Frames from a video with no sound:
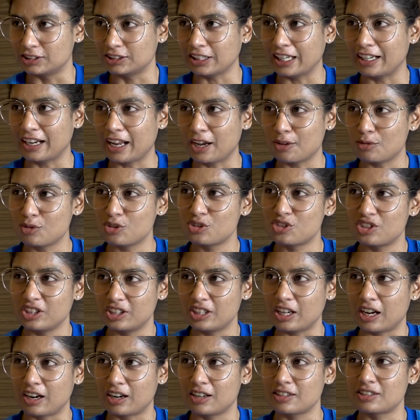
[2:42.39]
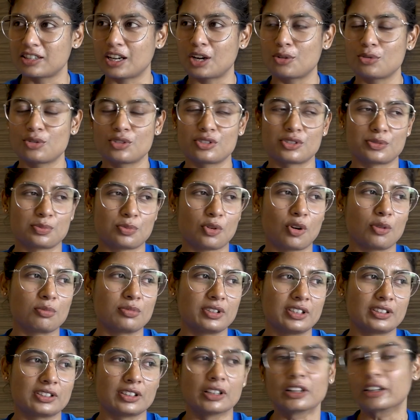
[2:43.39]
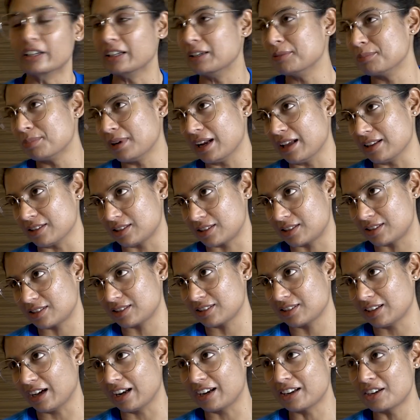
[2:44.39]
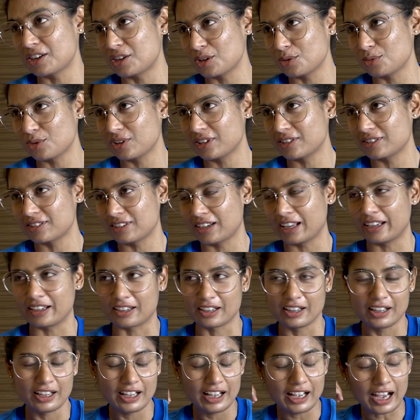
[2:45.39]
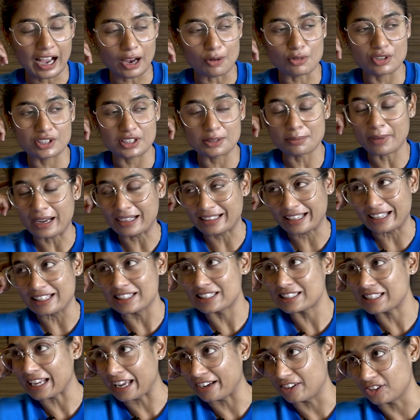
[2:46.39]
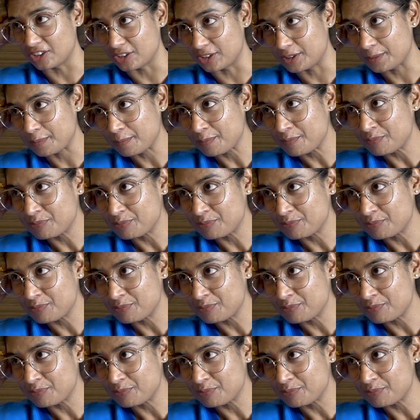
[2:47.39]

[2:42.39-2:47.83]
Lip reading: And I was the youngest. I was probably 13 plus. I didn't even I was in my 10th standard.